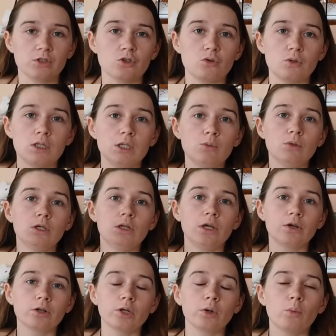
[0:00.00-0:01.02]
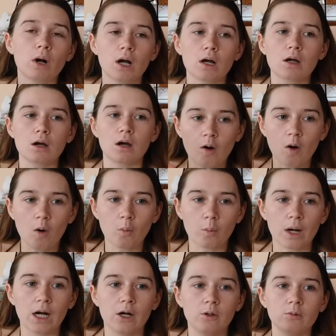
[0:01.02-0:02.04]
So he would literally walk
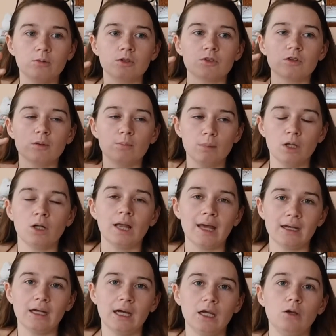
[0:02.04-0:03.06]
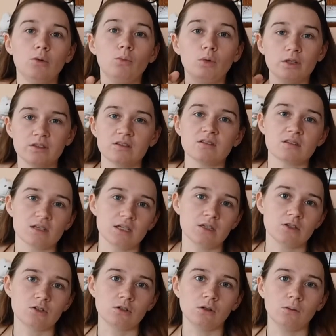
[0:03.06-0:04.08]
around the mill at night with his
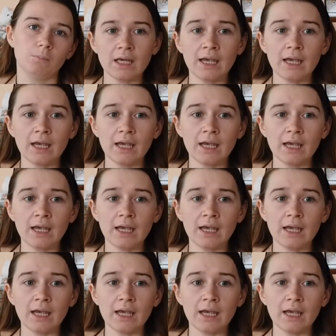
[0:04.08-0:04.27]
lantern.